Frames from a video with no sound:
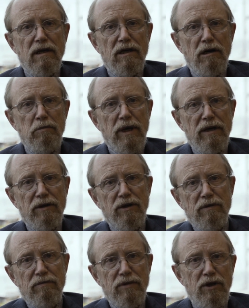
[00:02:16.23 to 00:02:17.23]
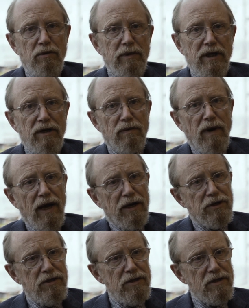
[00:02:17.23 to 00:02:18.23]
about human
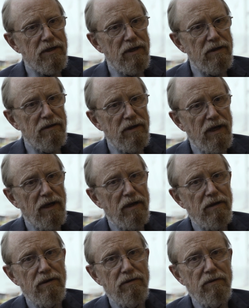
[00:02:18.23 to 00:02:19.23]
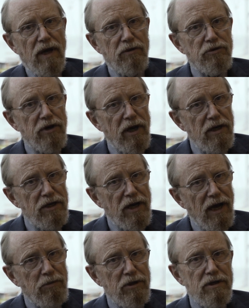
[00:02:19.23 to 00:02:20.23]
interactions and how change
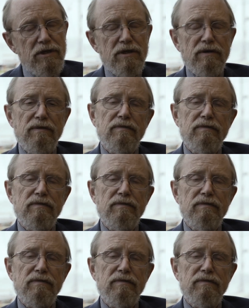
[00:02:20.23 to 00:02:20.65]
happens.